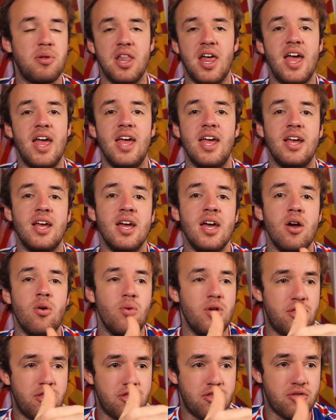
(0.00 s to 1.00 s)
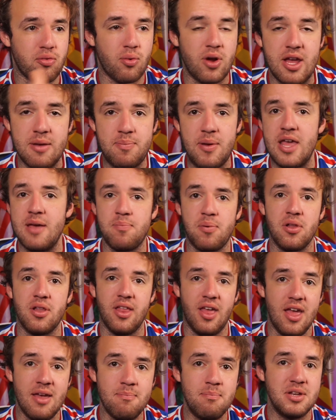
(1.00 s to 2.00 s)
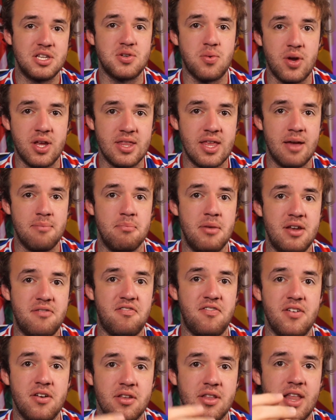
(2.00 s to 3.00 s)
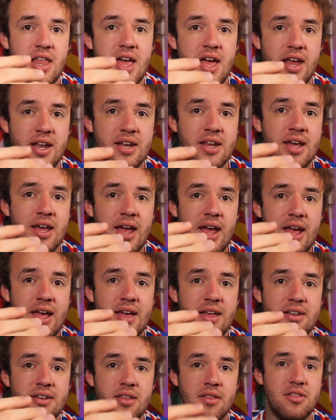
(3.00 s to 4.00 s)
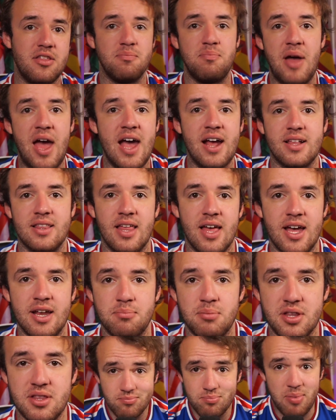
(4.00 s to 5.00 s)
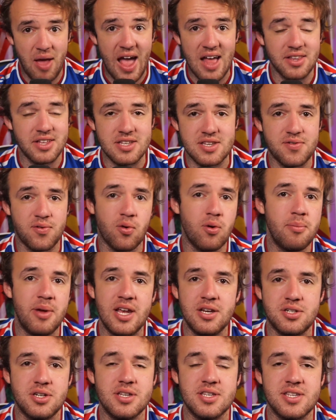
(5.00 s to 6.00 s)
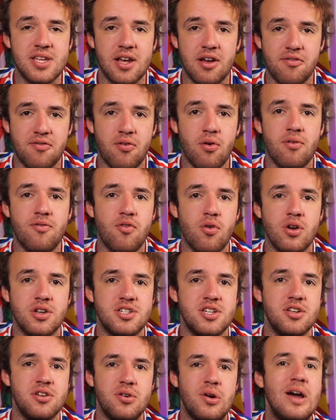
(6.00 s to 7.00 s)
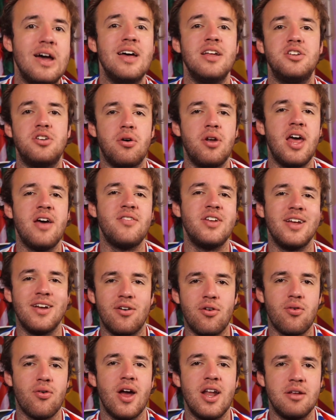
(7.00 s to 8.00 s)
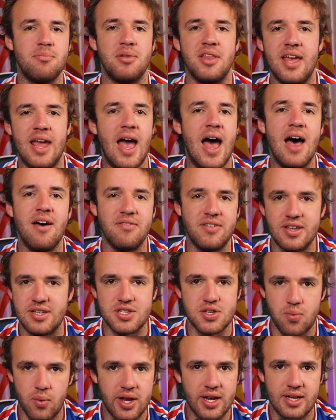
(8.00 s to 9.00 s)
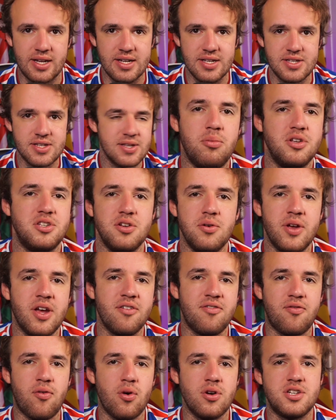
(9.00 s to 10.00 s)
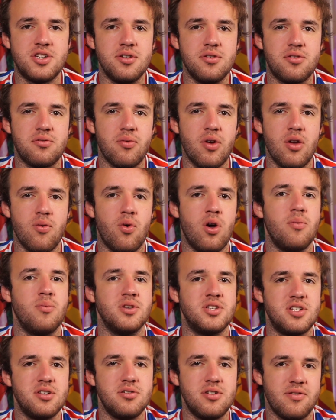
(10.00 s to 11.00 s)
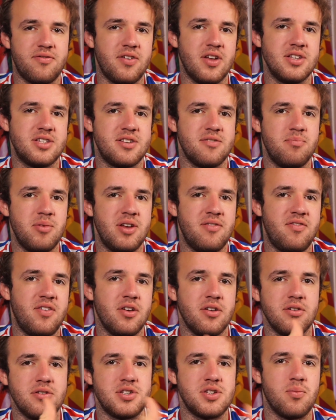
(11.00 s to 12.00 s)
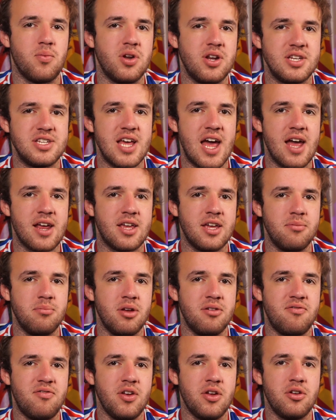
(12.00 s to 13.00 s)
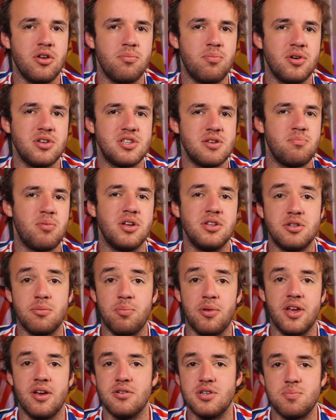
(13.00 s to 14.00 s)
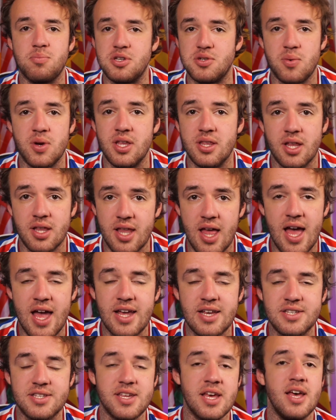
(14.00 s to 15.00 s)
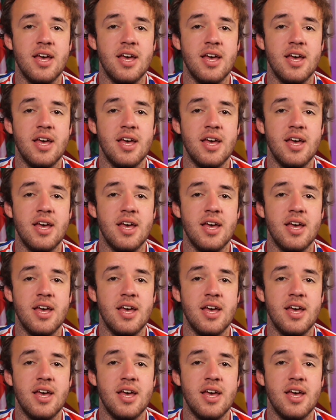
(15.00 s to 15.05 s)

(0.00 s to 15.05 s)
playing with three people in between that midfield line and the back line. But balanced formation like a 4-4-2 don't have an incredibly obvious weakness. But doing a 4-2-3-1 with two defensive midfielders and one attacking midfielder puts a bunch of players between the lines